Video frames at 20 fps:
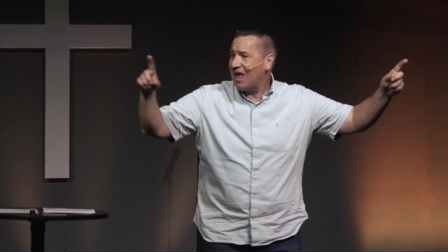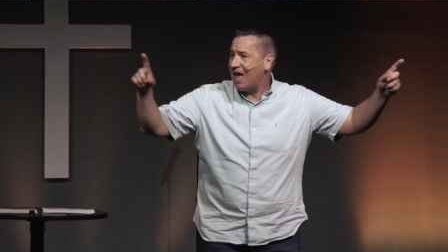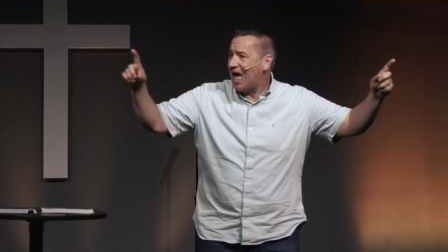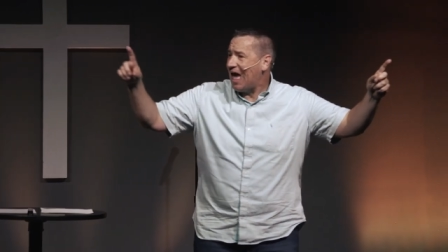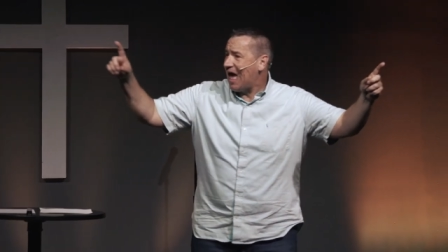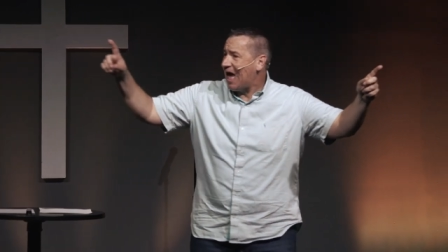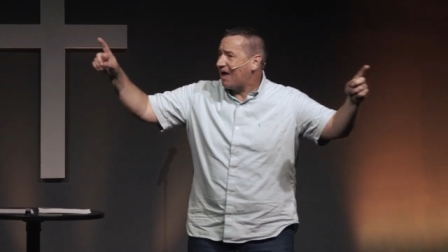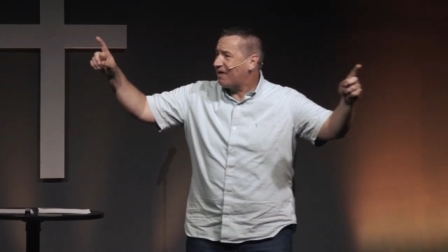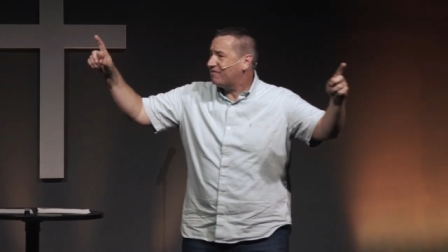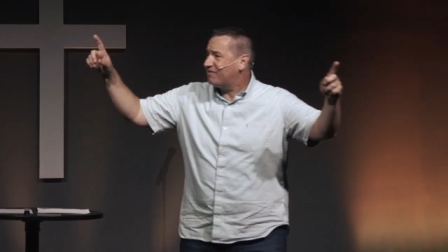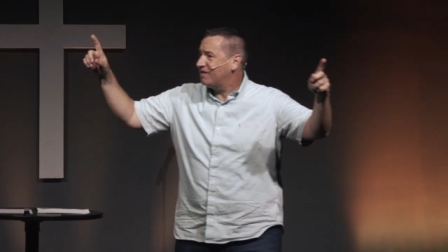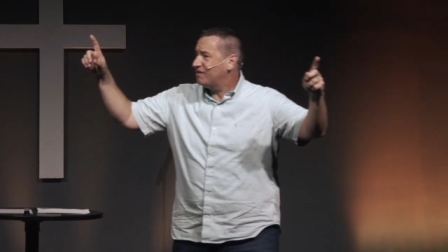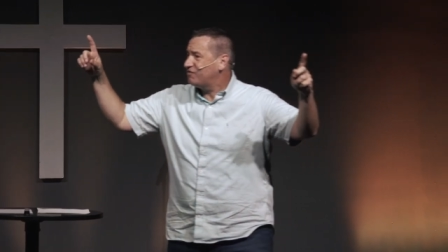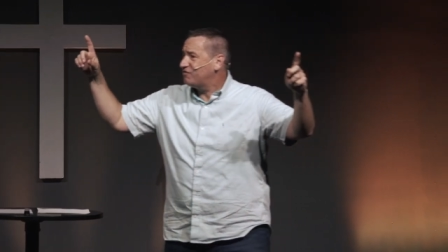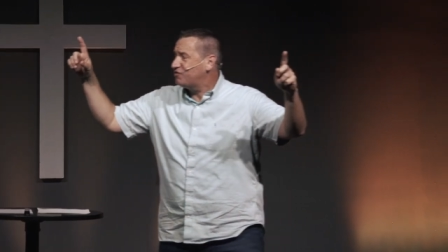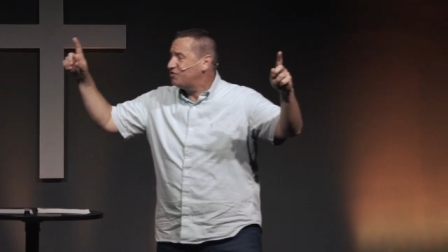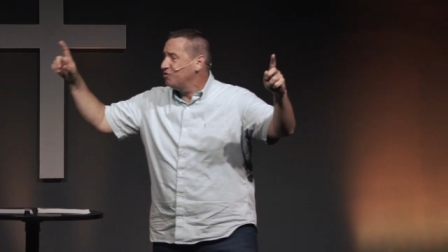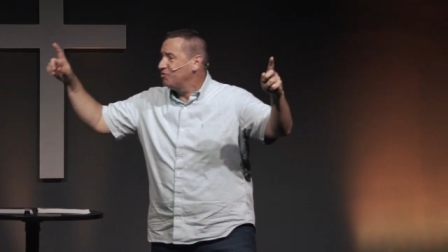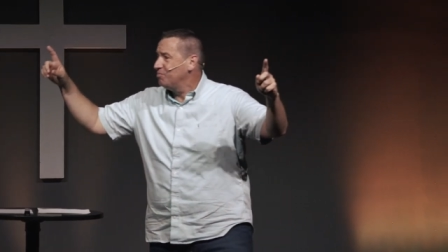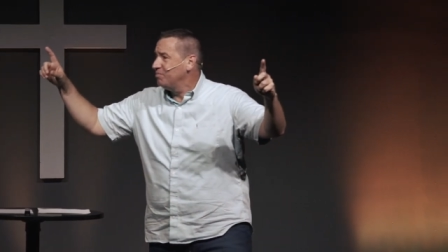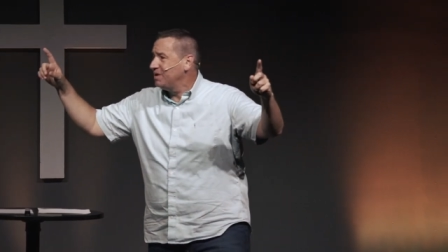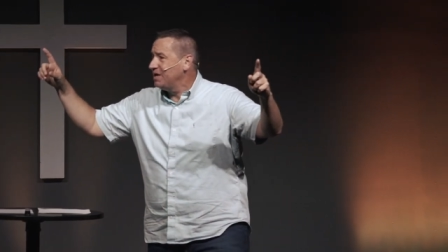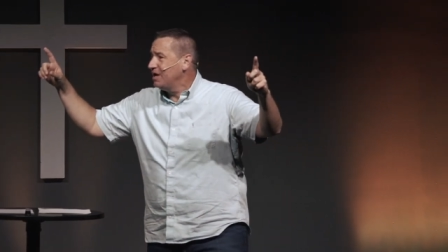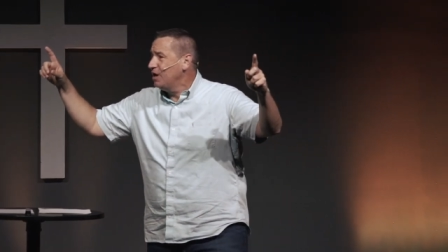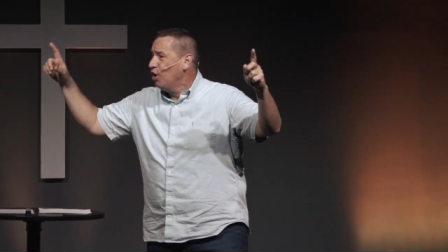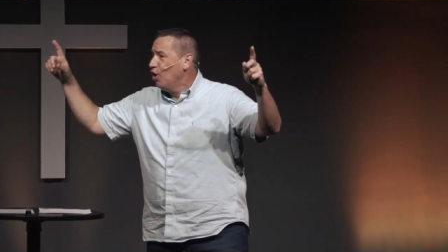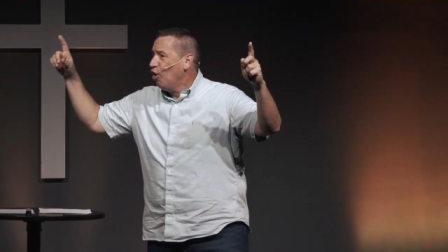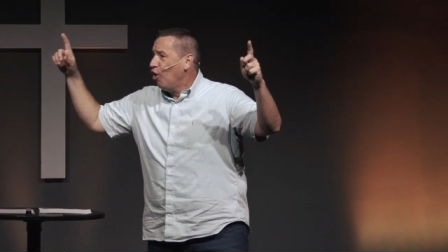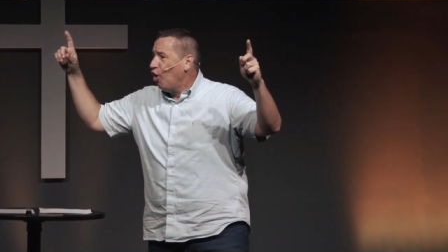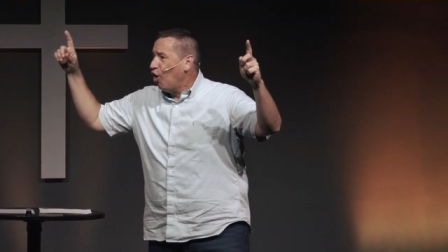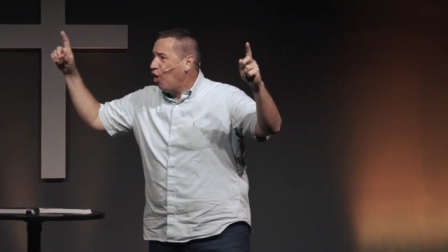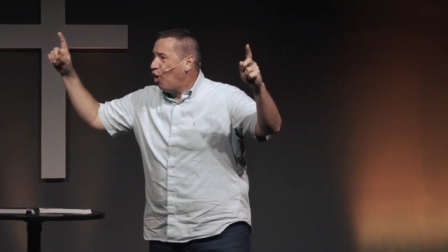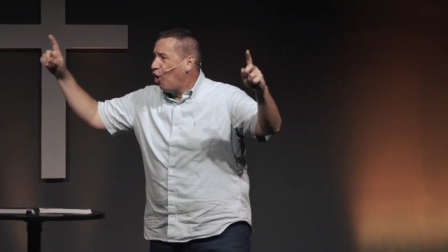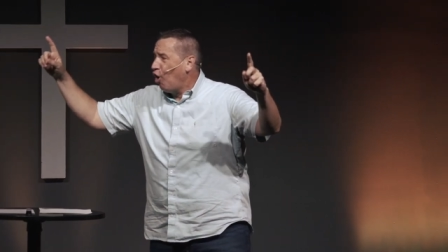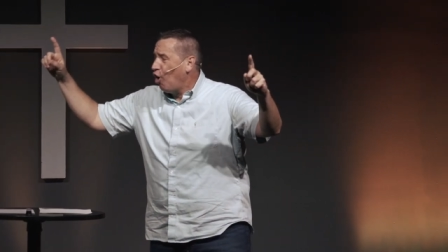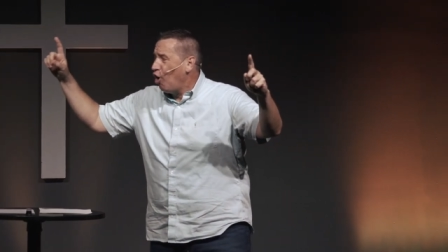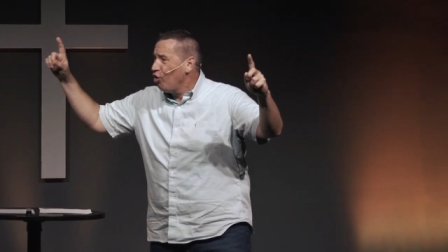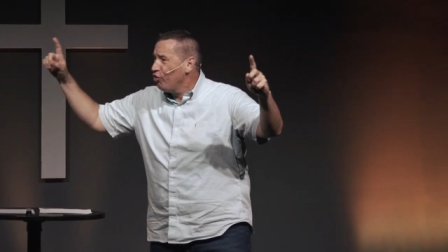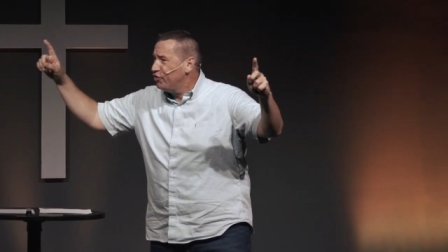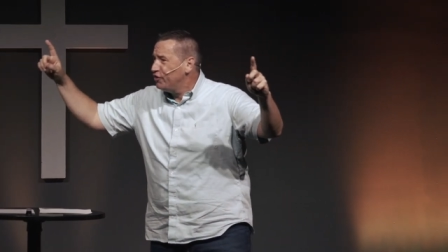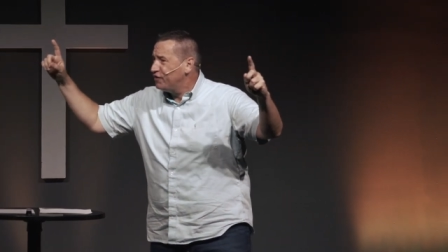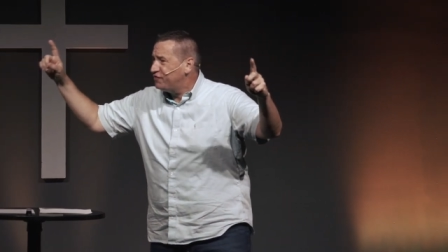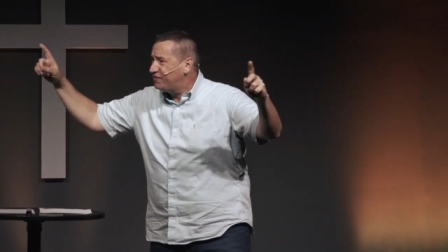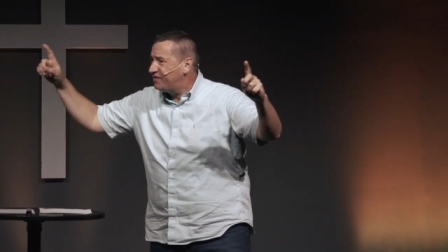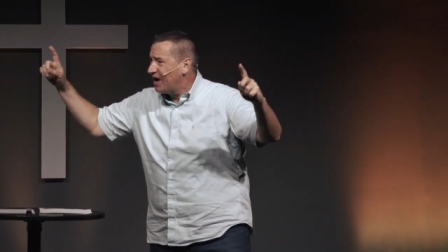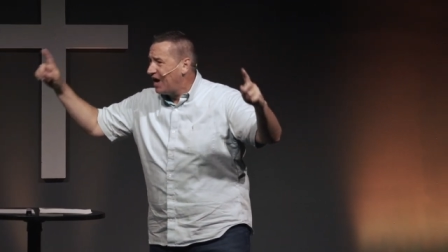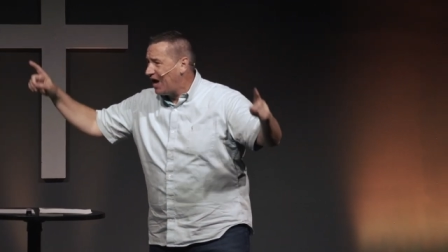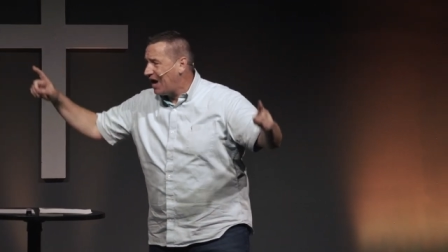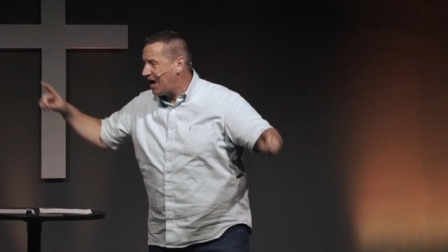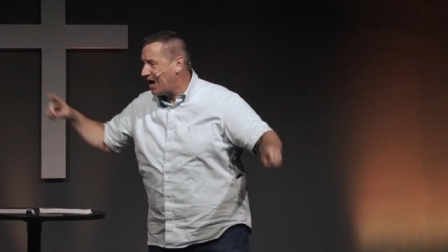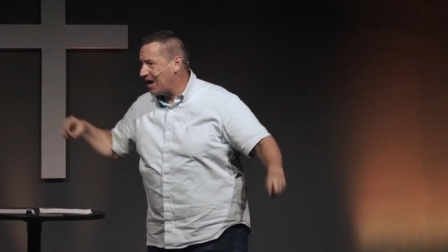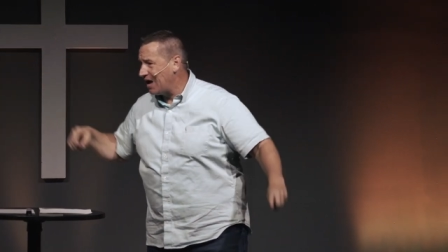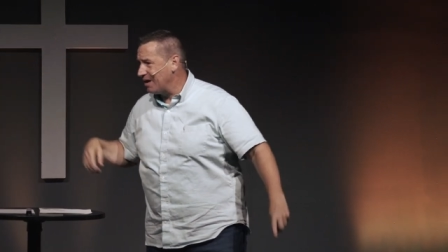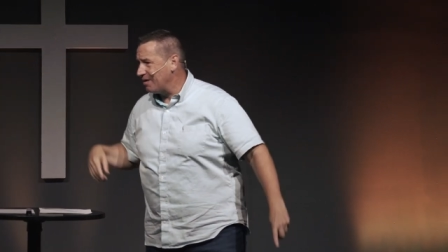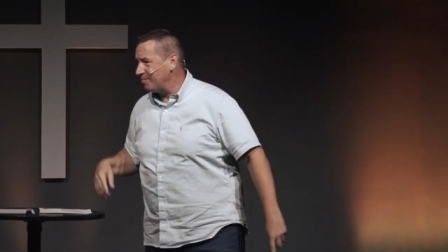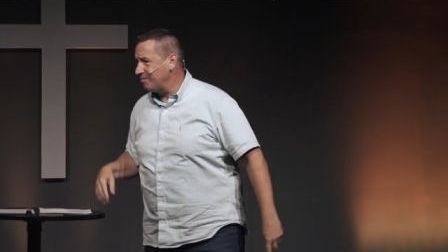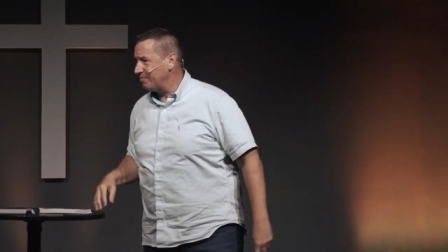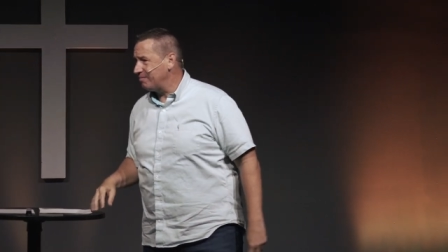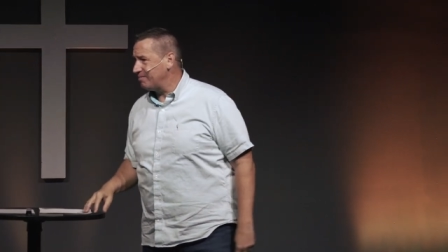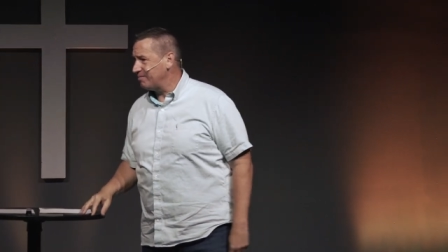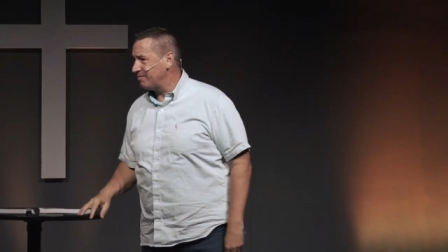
access to me all the time.